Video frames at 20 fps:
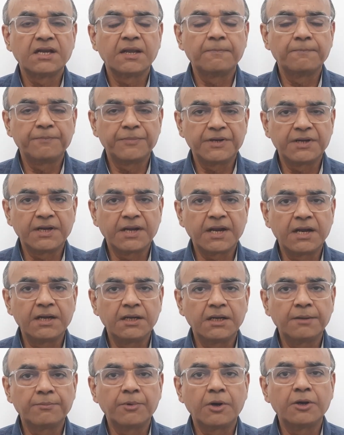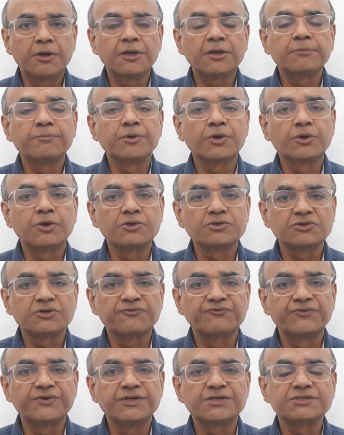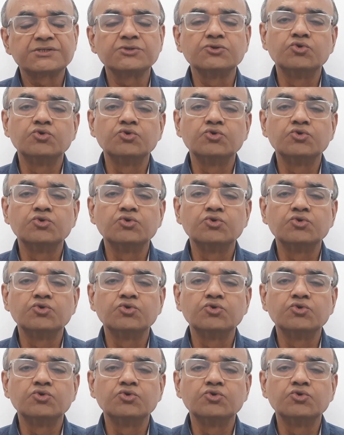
empiric antibiotic because of its